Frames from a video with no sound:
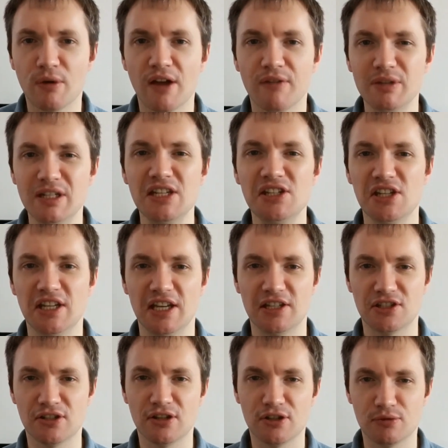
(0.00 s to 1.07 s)
the way I've been eating
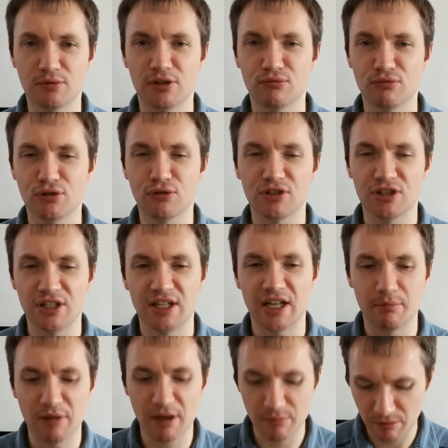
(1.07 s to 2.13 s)
it has resulted in
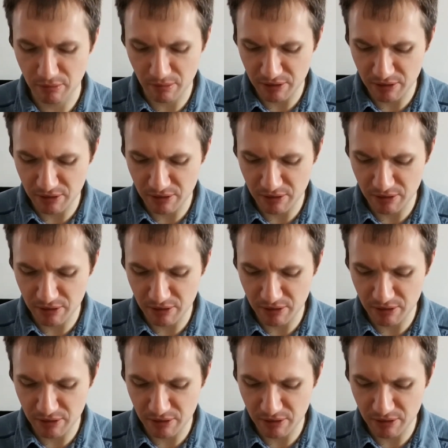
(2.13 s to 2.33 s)
that, maybe.